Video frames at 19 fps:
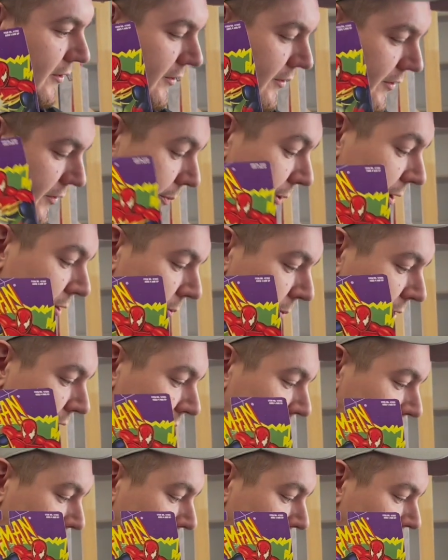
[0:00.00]
Spider-Man
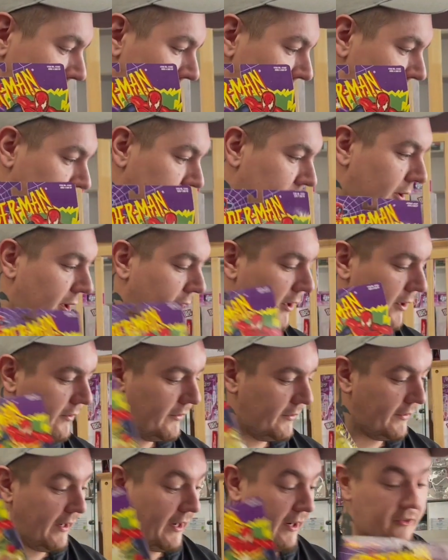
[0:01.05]
toy from this whole lot because
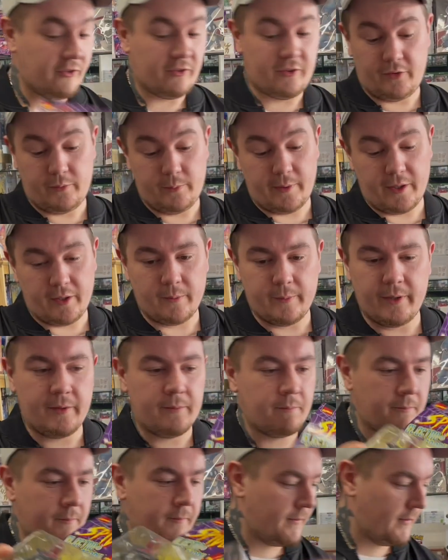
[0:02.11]
it's actually Spider-Man.
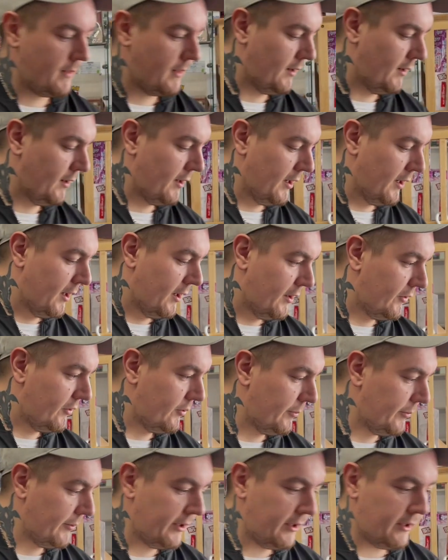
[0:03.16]

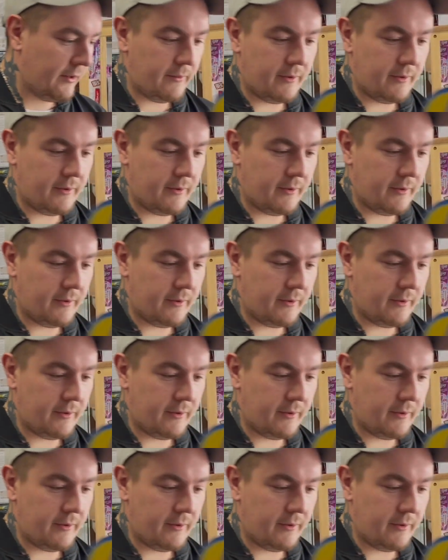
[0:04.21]
Super neat.